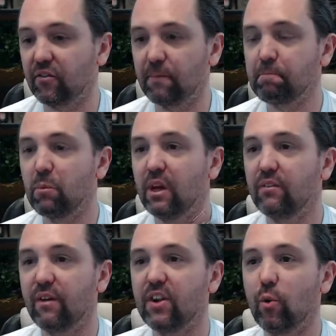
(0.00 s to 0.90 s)
If you have any
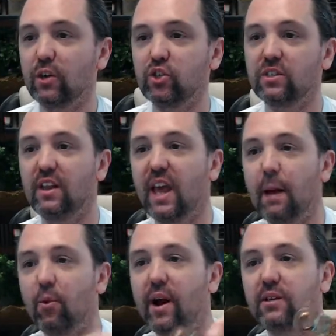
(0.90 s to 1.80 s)
questions on the
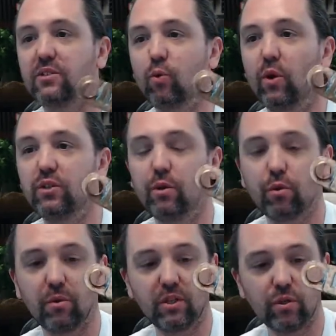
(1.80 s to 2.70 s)
Amerex
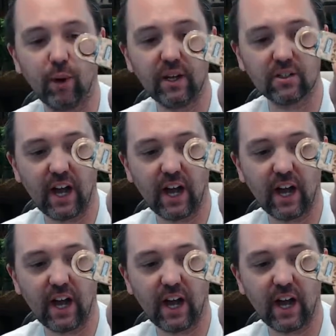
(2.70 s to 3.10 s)
12328 type